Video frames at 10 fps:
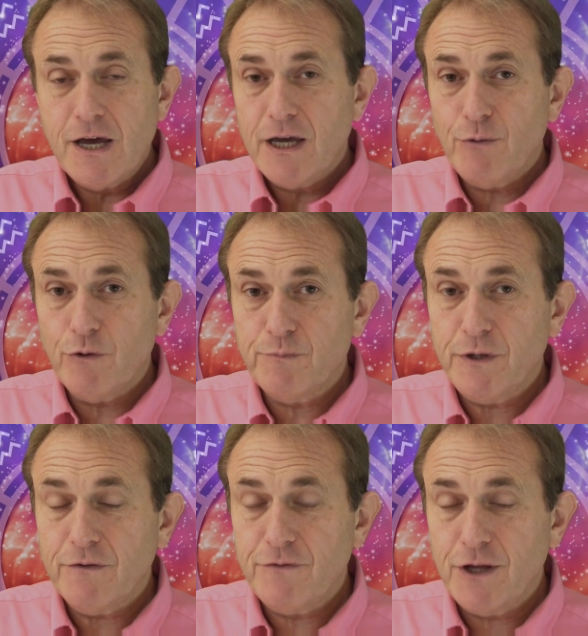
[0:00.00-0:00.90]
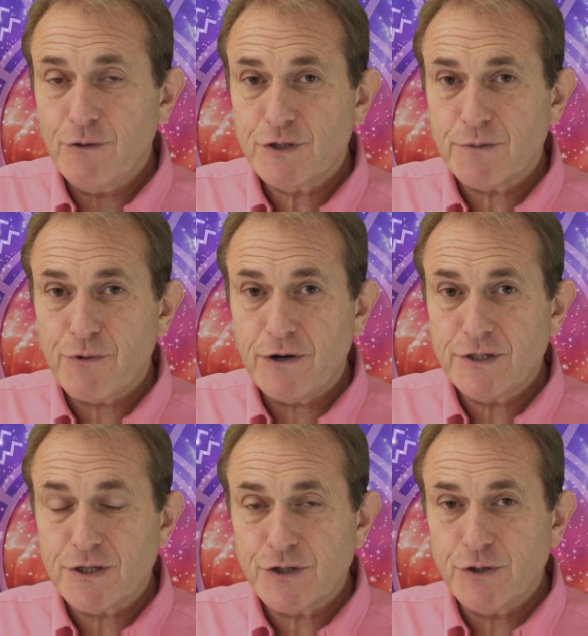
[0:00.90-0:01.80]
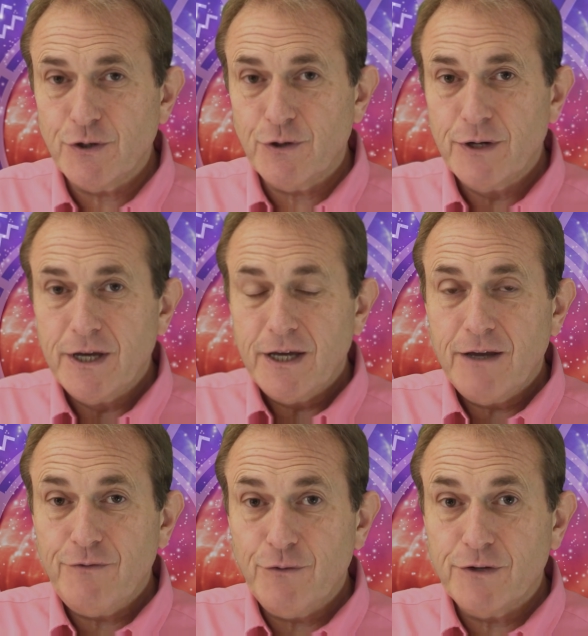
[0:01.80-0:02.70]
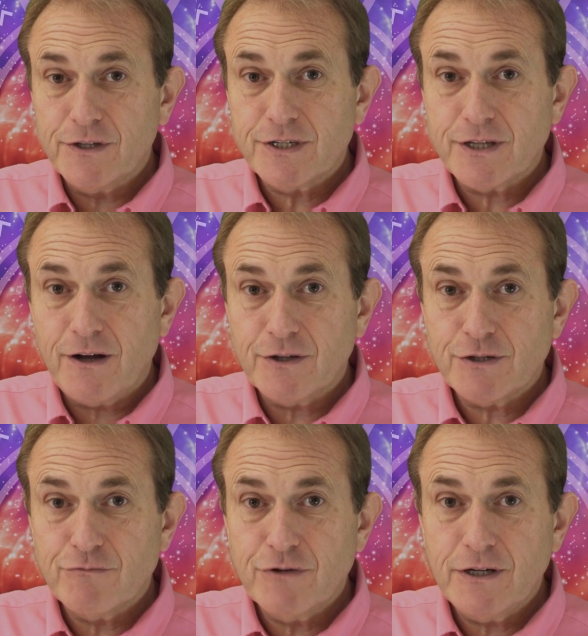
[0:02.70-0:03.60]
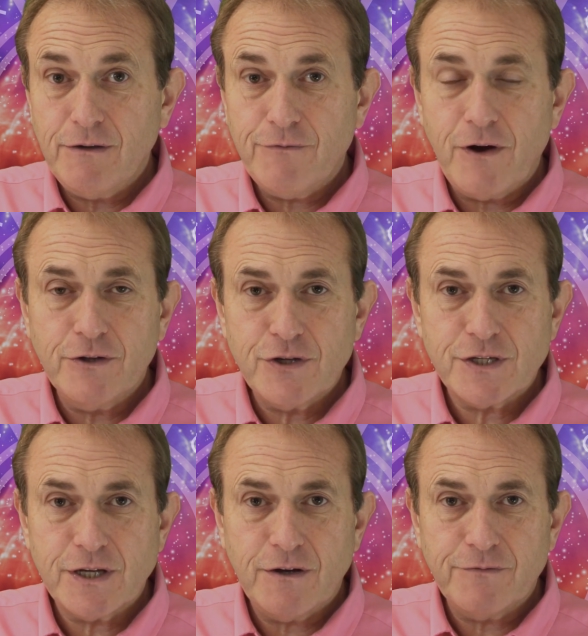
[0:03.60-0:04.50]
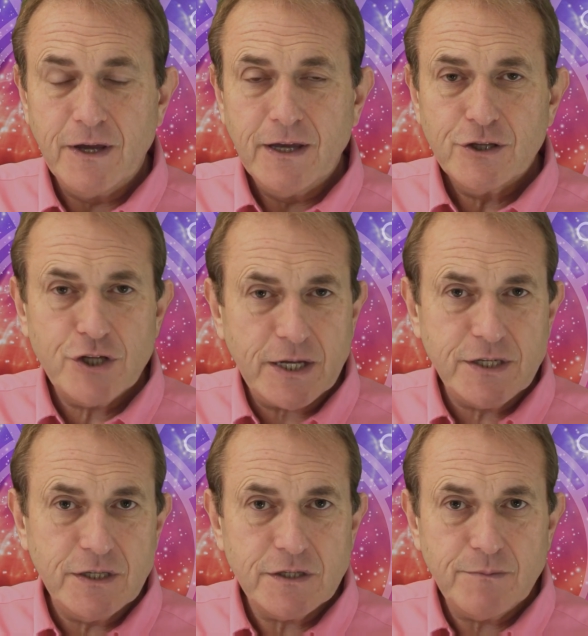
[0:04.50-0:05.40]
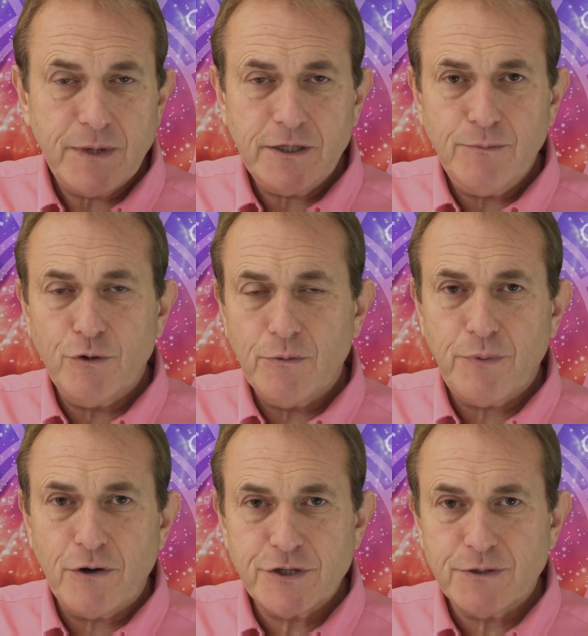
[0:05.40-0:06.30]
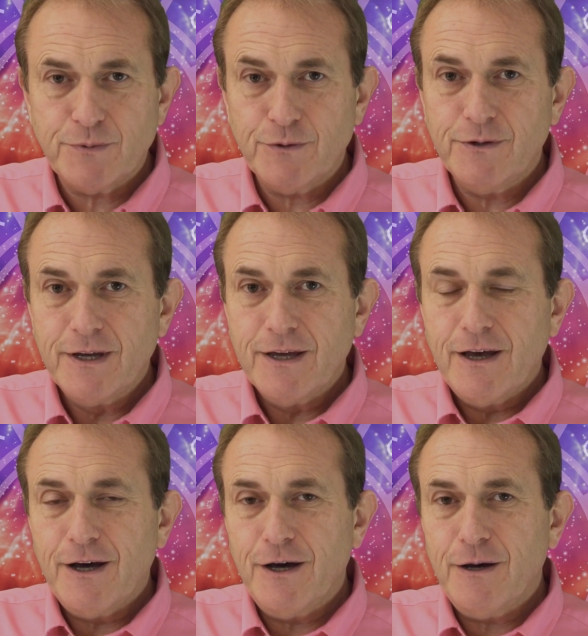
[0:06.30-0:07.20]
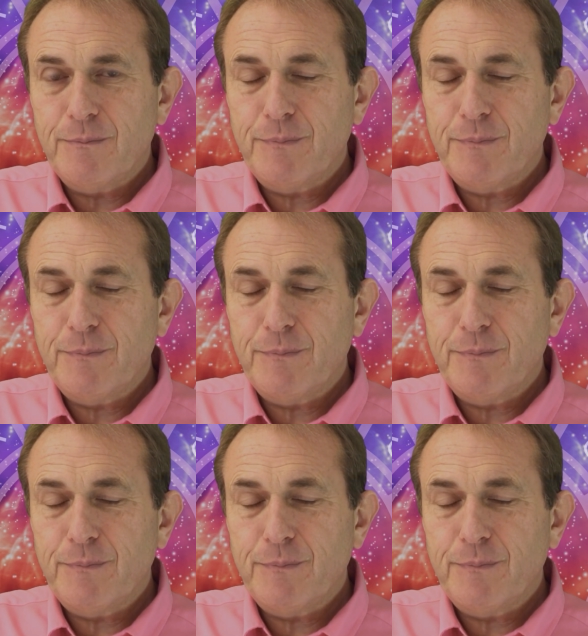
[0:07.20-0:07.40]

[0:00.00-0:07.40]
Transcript: it would be of no surprise at all if you did start to really find yourself chatting to many more possible uh,